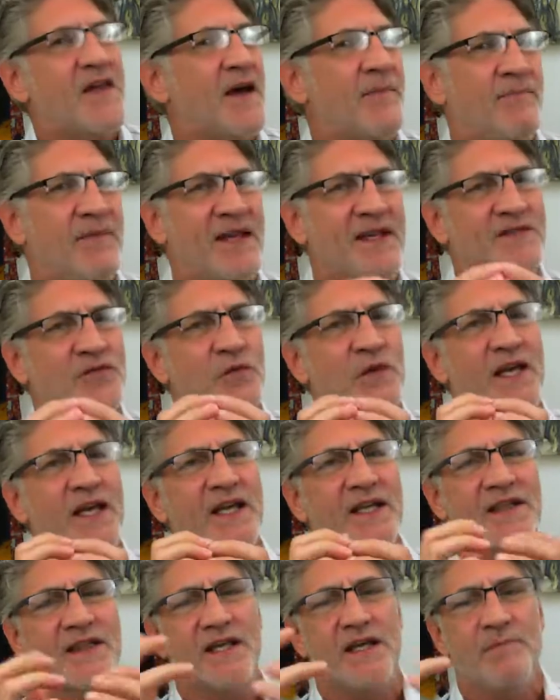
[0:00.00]
That means we
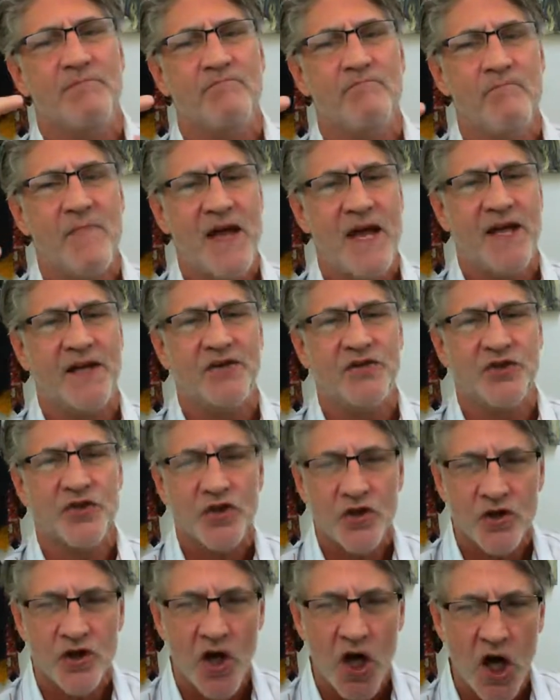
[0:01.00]
get the
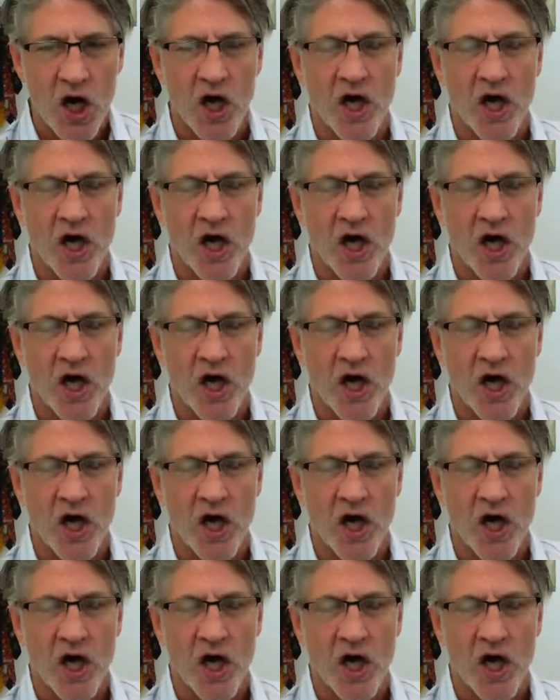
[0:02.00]
major